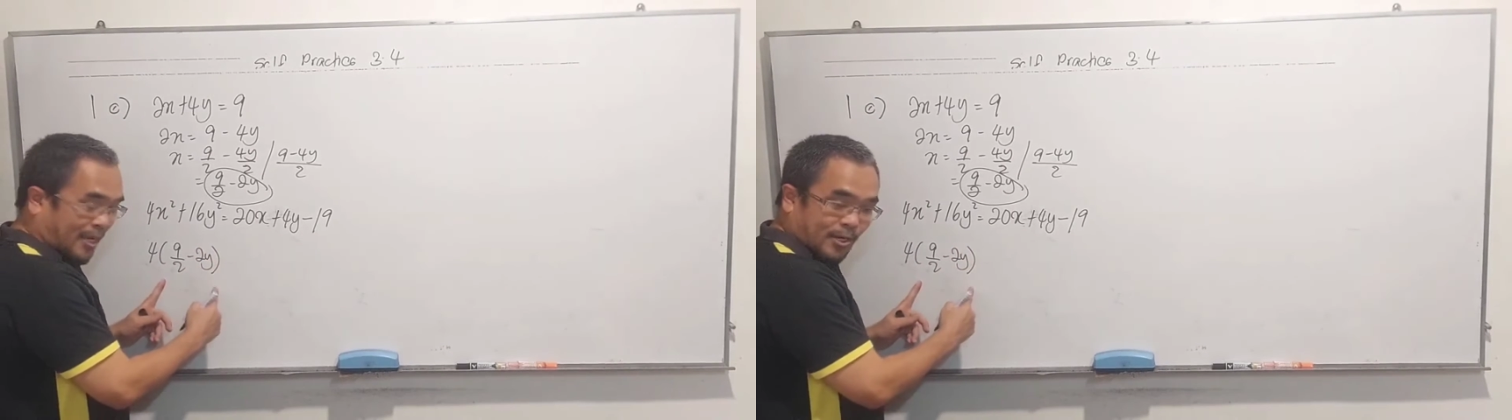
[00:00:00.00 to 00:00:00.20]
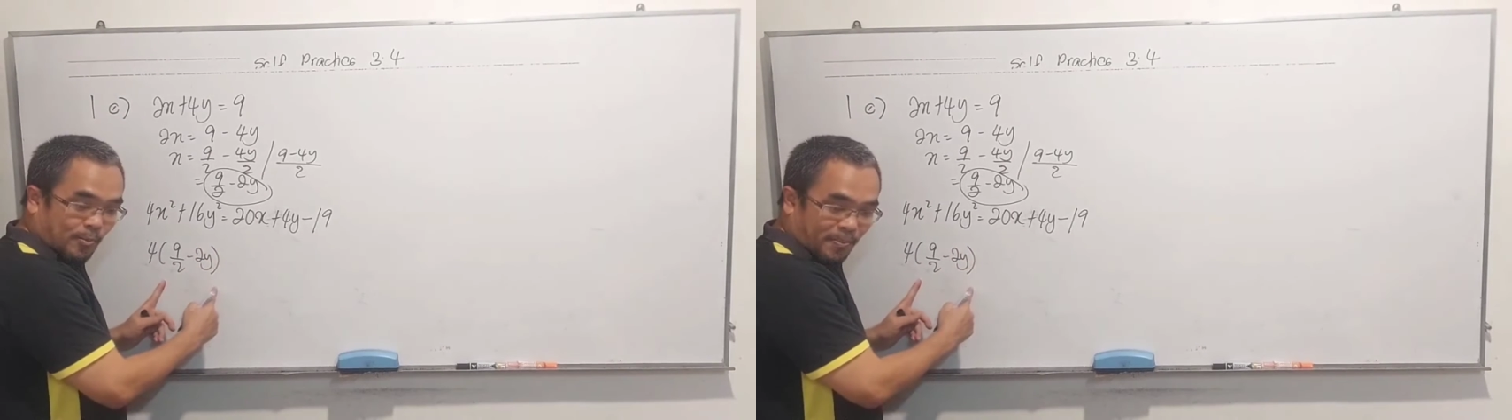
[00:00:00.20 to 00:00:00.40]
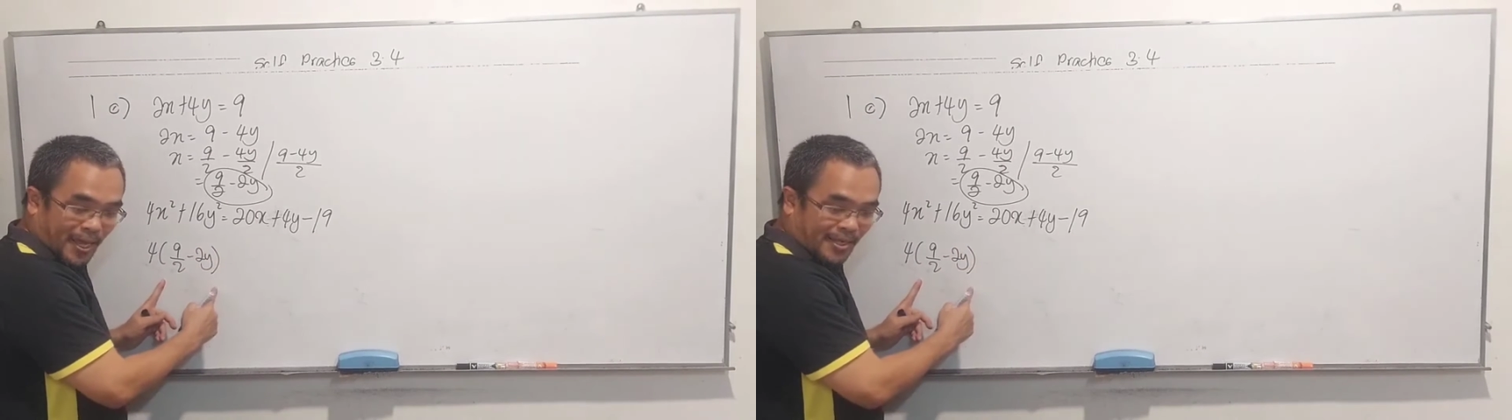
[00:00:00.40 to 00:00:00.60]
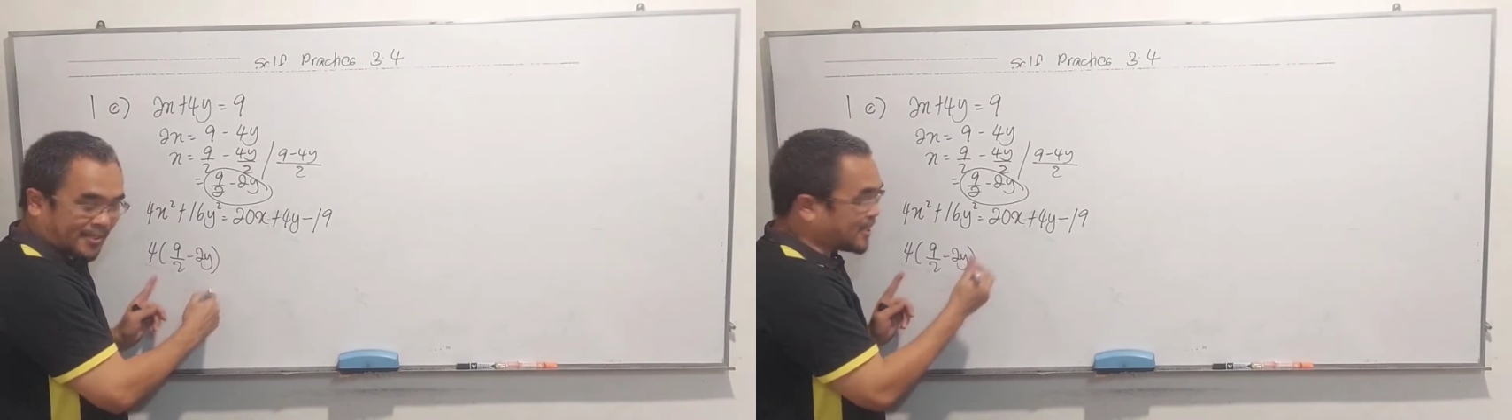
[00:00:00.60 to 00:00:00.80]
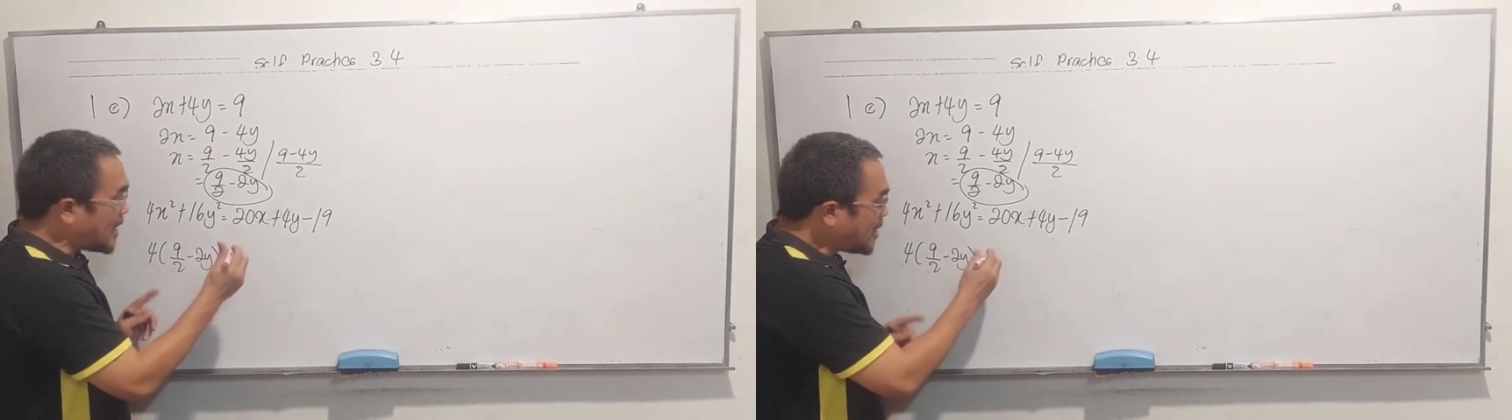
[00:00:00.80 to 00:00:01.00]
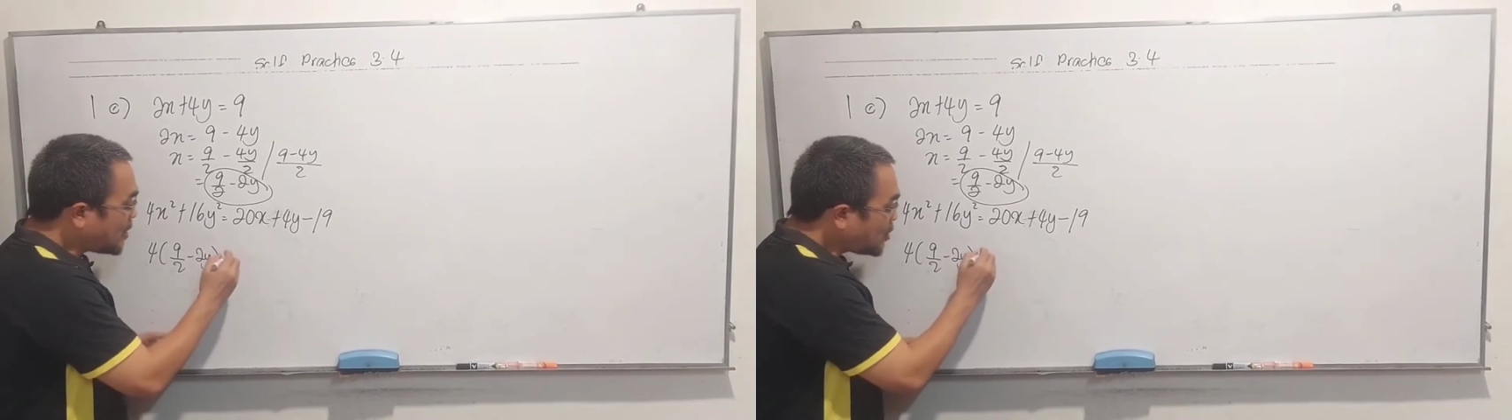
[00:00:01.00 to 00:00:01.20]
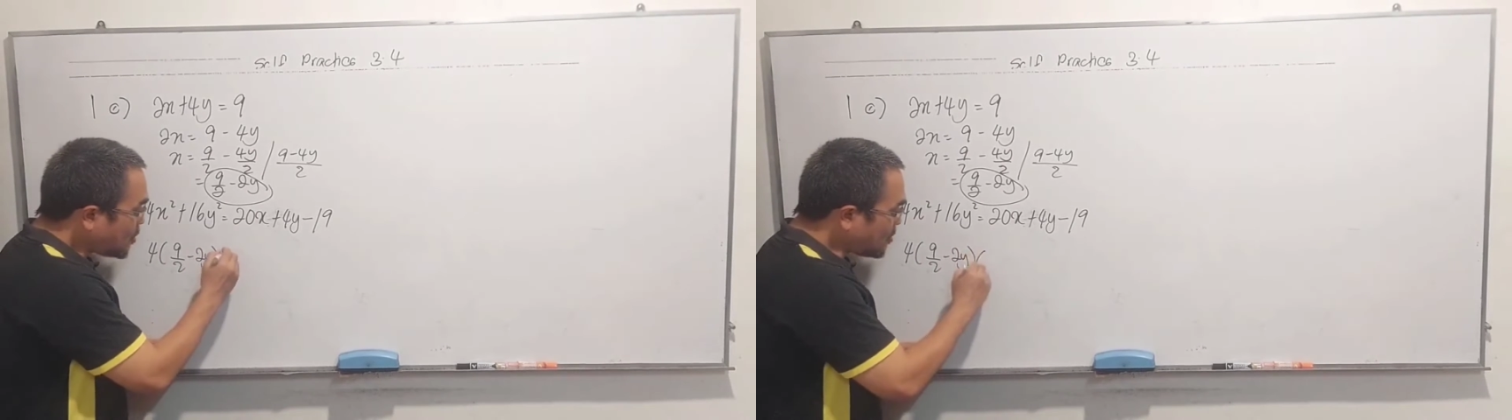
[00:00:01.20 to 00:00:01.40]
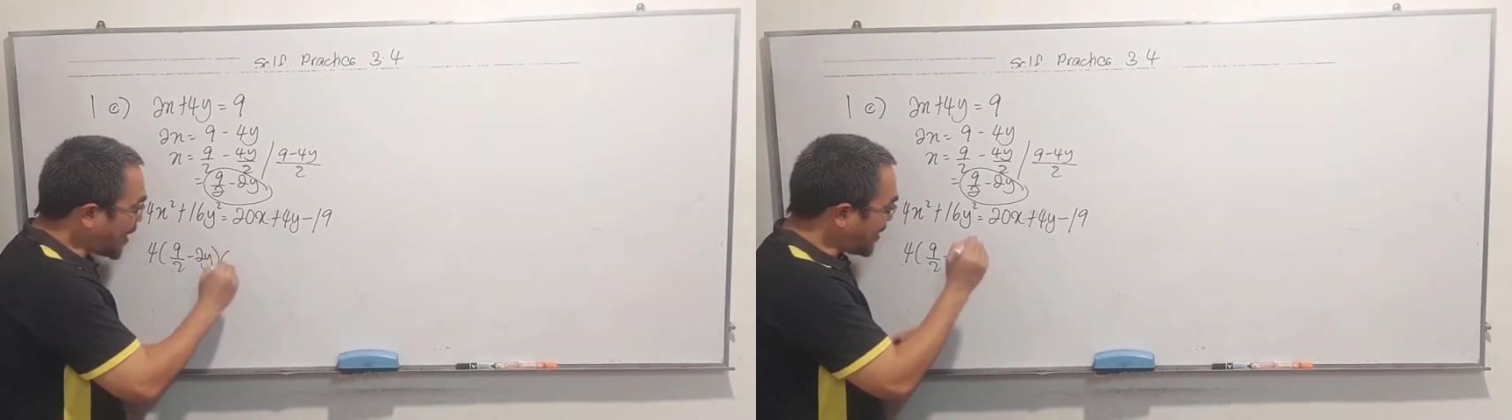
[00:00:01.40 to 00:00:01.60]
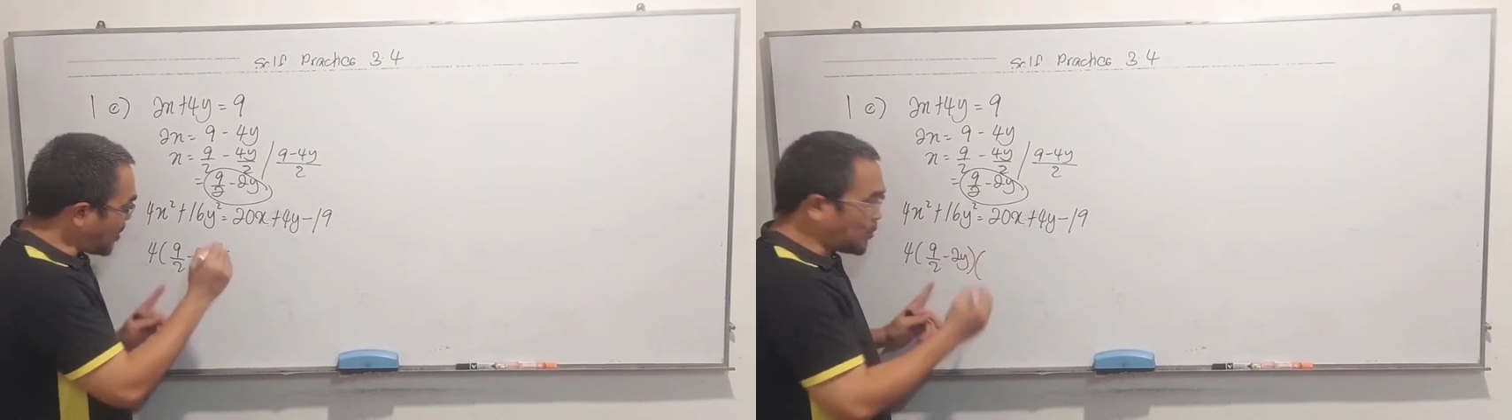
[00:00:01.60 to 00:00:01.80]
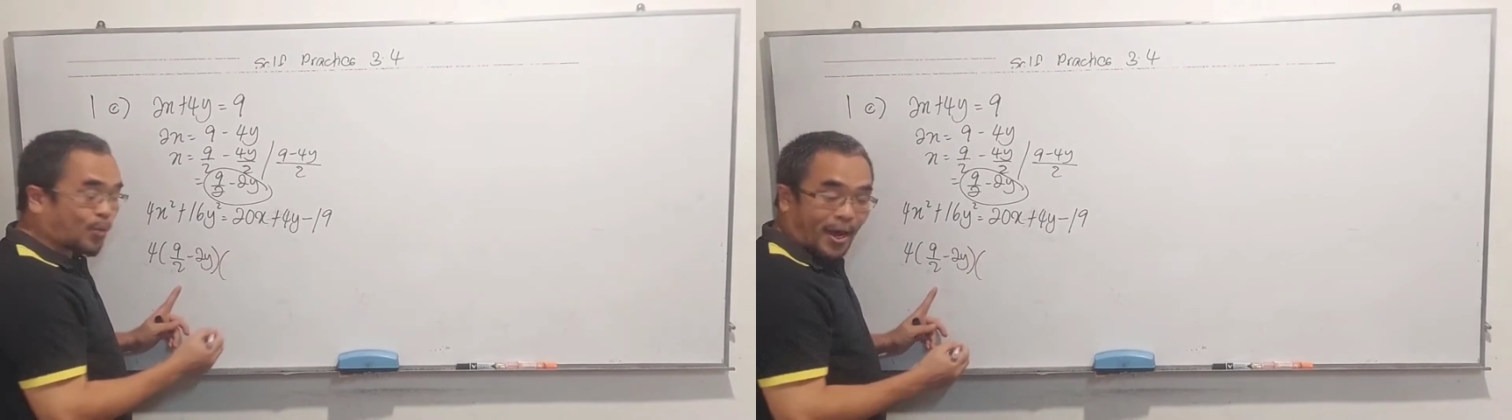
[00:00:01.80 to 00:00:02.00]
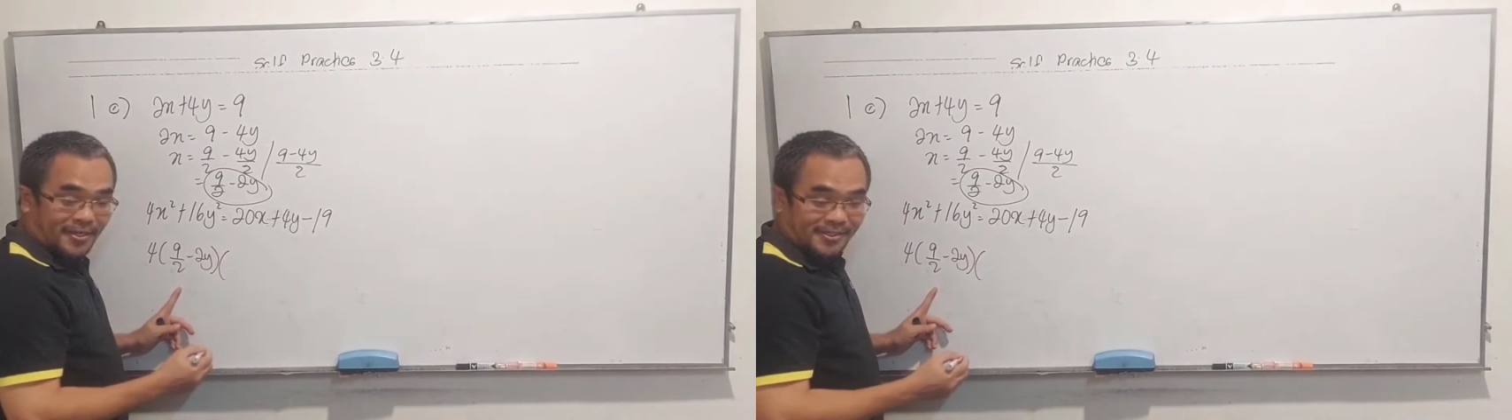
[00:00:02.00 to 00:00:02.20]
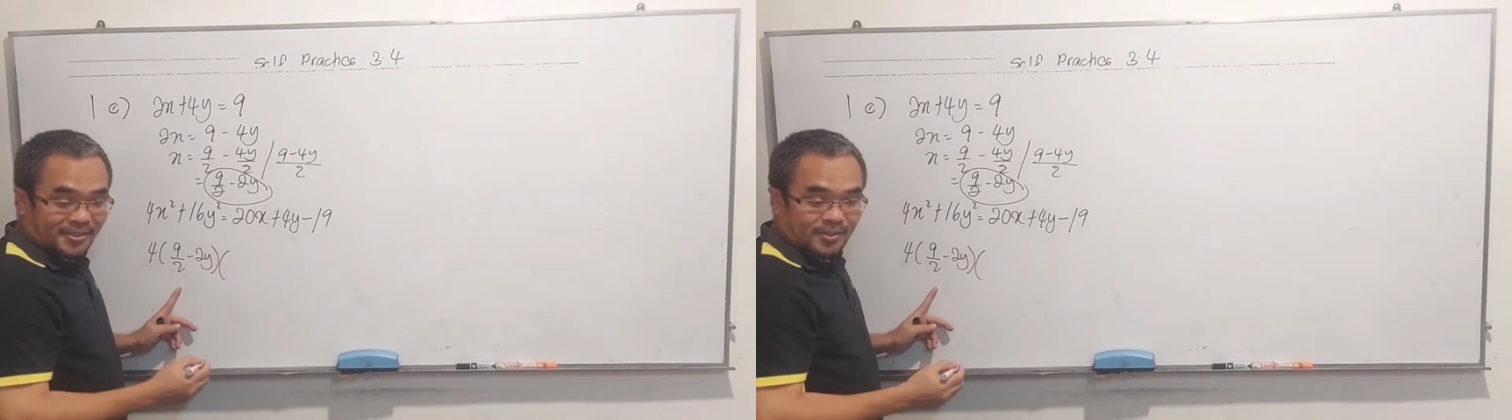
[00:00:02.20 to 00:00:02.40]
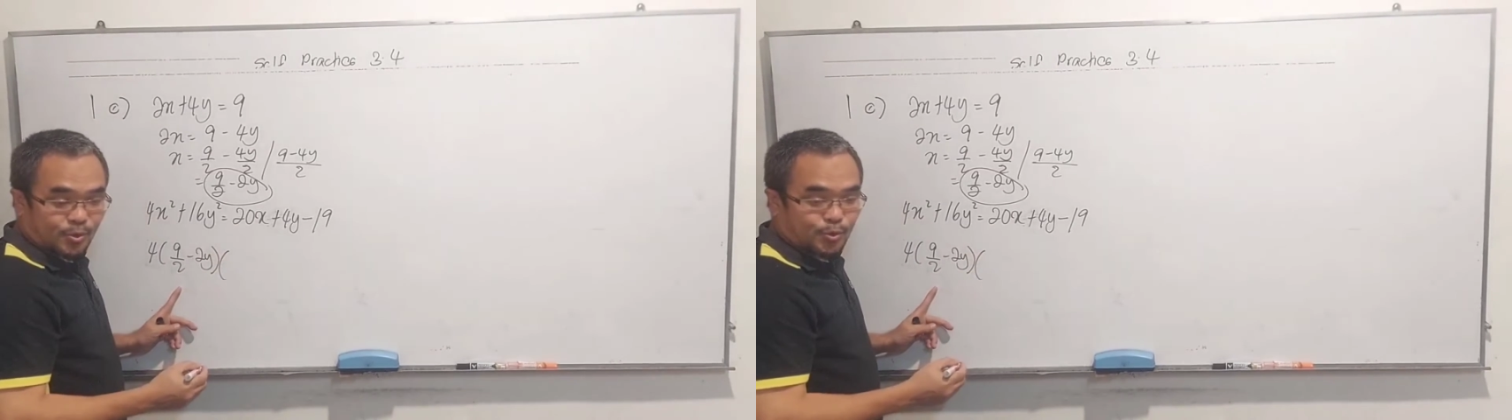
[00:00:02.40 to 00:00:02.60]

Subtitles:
replace, write down twice.